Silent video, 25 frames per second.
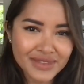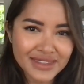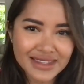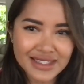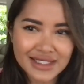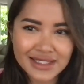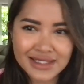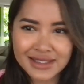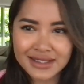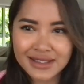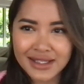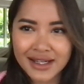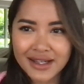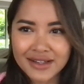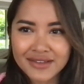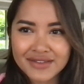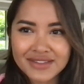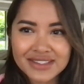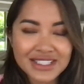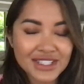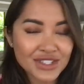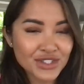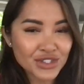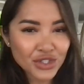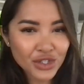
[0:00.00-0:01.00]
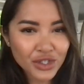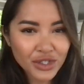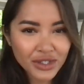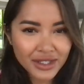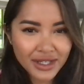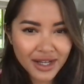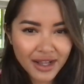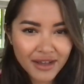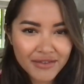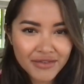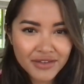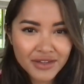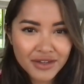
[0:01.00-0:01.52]
this kind of sisterhood
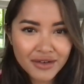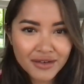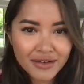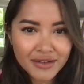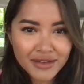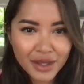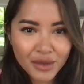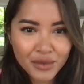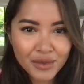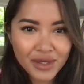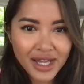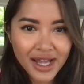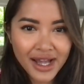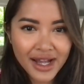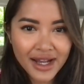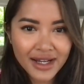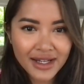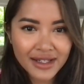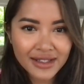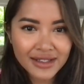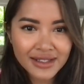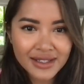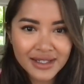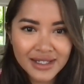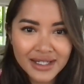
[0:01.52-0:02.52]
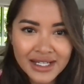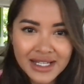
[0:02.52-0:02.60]
I feel that we had.